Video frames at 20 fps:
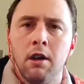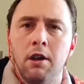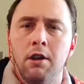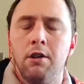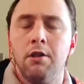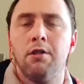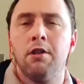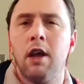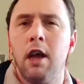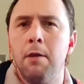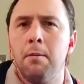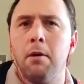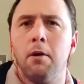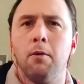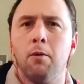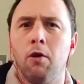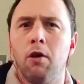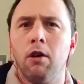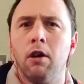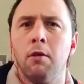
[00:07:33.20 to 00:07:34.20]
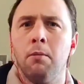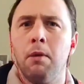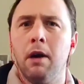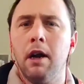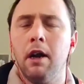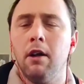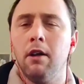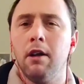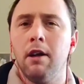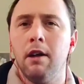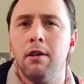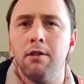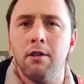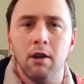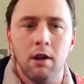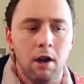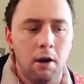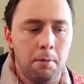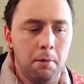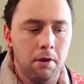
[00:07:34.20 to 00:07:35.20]
you just keep it rolling, but he only does it a
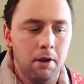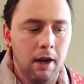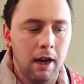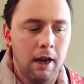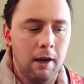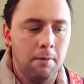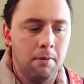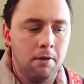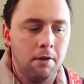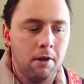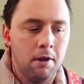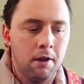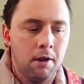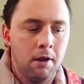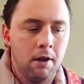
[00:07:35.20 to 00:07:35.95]
couple times.